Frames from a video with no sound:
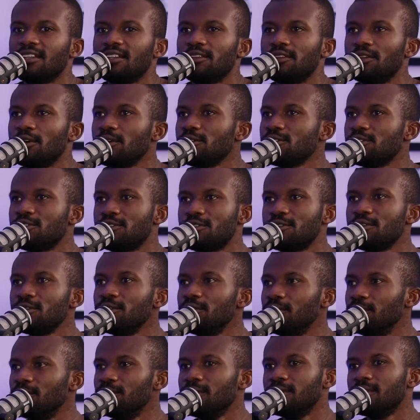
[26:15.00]
Those
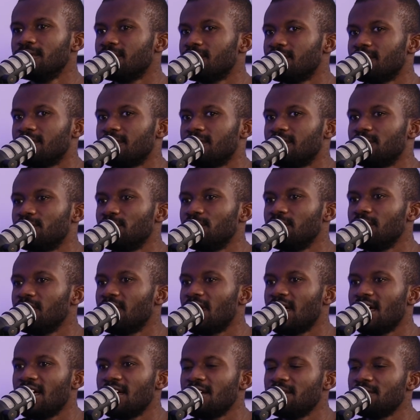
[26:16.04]
two will
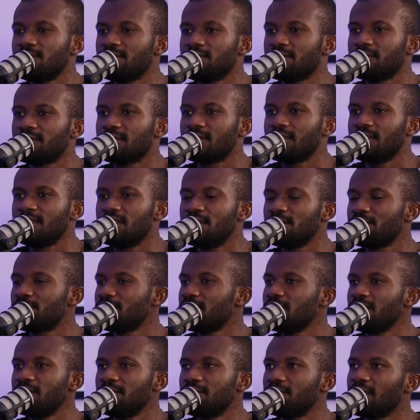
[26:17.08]
have a
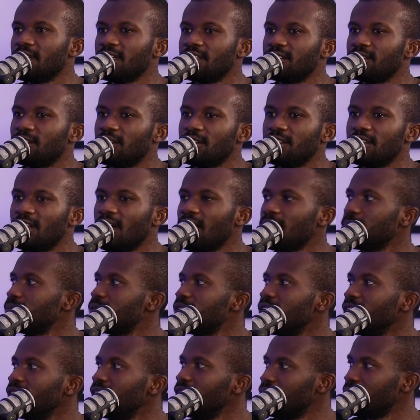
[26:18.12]
different effect on the
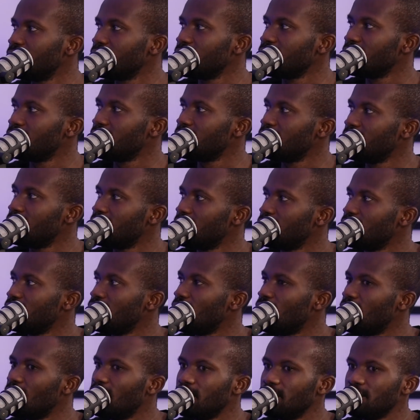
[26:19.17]
uptake
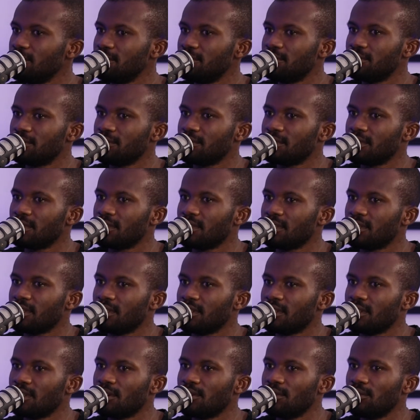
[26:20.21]
of
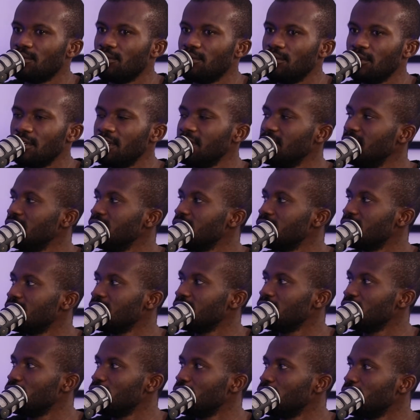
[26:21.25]
what it is
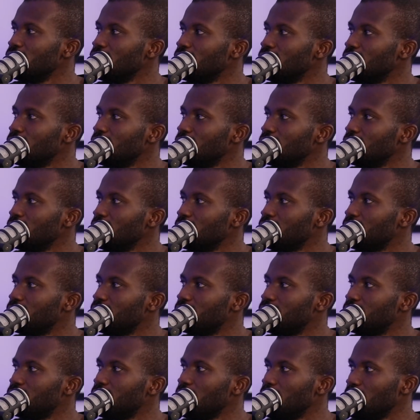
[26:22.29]
that you're
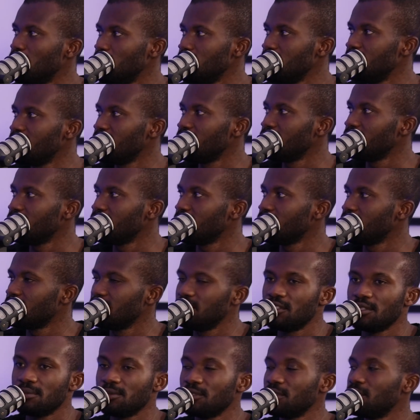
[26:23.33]
promoting in
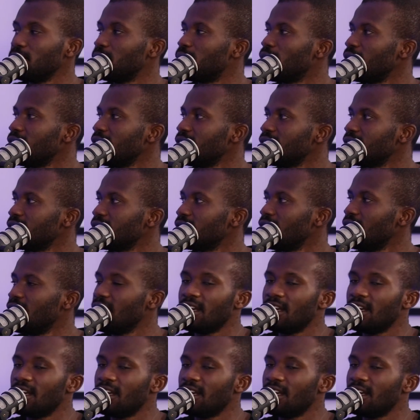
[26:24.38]
terms of the product.